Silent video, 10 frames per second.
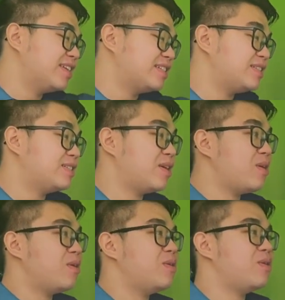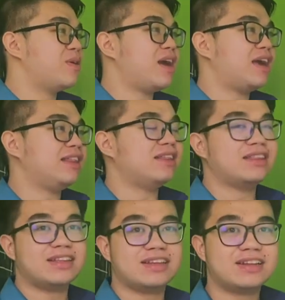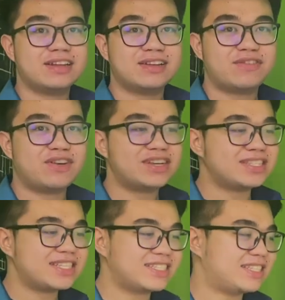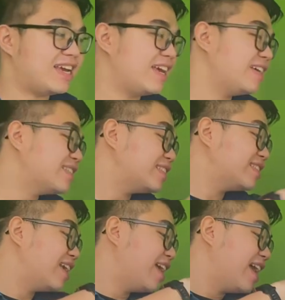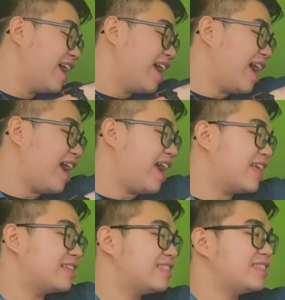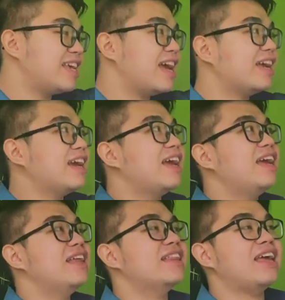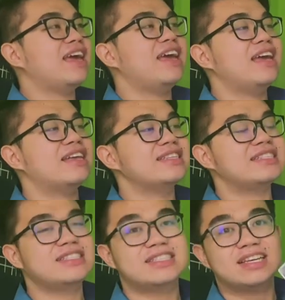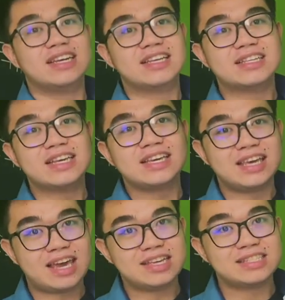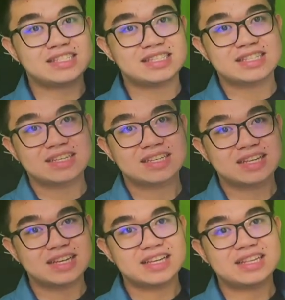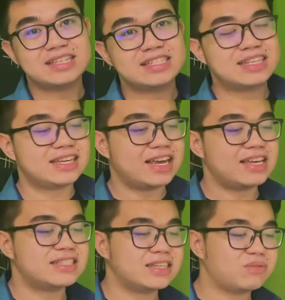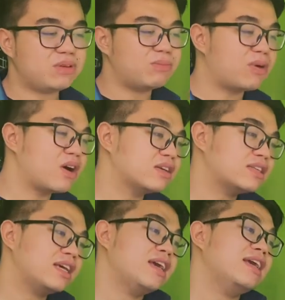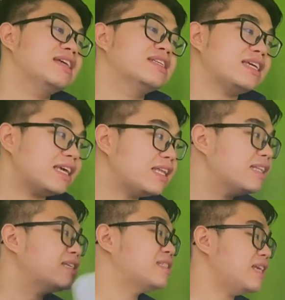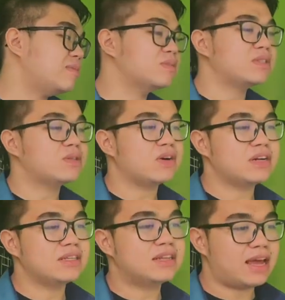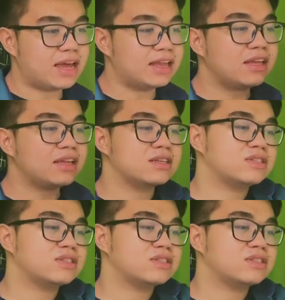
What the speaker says: So, first is this. And second is the case. This is the case that we bought in the same store then.